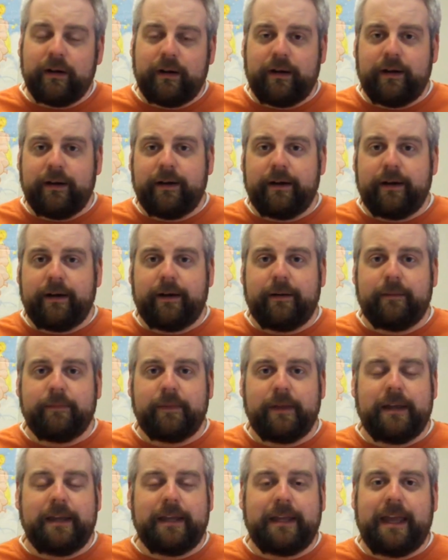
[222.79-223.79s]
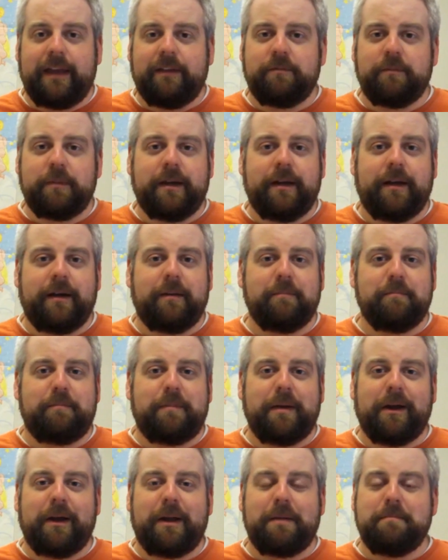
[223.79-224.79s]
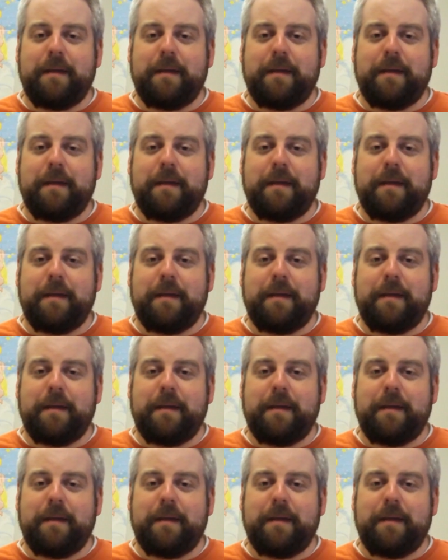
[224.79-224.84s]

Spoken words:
and he gave me a Barry